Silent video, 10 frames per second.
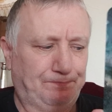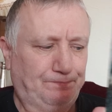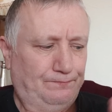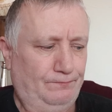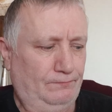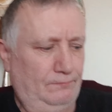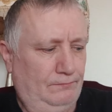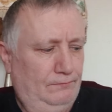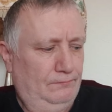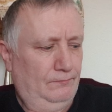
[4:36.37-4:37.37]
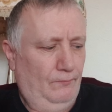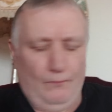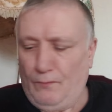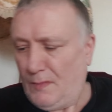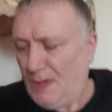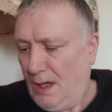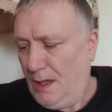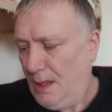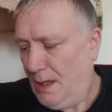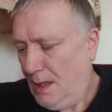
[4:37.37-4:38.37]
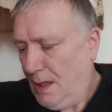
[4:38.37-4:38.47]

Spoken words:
[no speech]